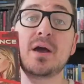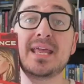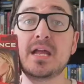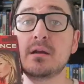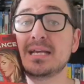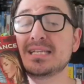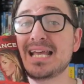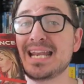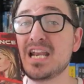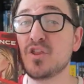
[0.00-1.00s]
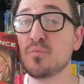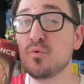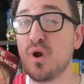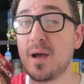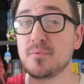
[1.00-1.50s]
Now here is another
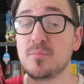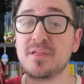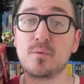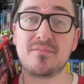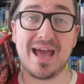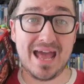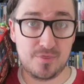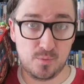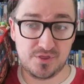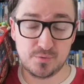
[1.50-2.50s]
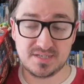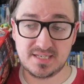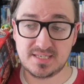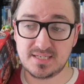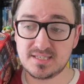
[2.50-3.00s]
problem that we've had with the
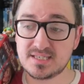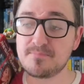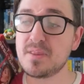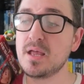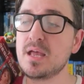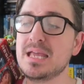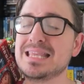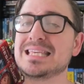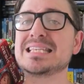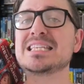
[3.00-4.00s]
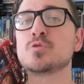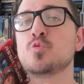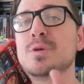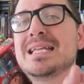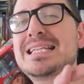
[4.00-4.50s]
Resistance. The
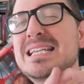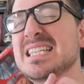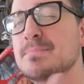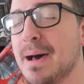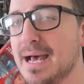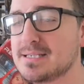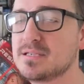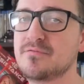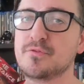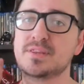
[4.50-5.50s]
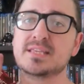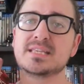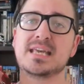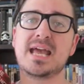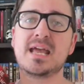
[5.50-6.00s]
sweet spot for
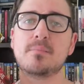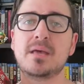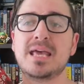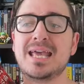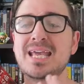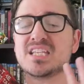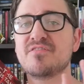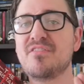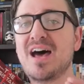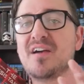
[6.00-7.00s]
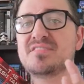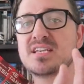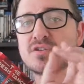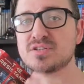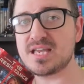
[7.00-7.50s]
this game is five,
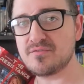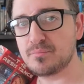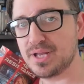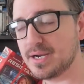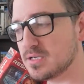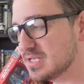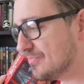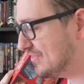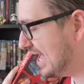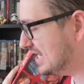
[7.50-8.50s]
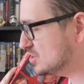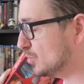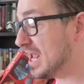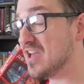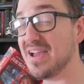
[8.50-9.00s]
six, or seven players. That is
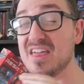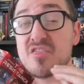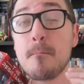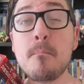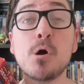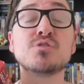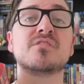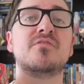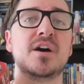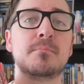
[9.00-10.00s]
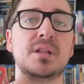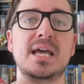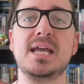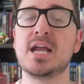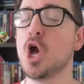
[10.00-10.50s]
when I've had the most fun
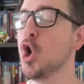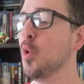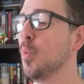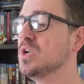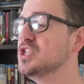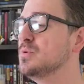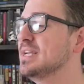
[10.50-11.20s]
playing. Once you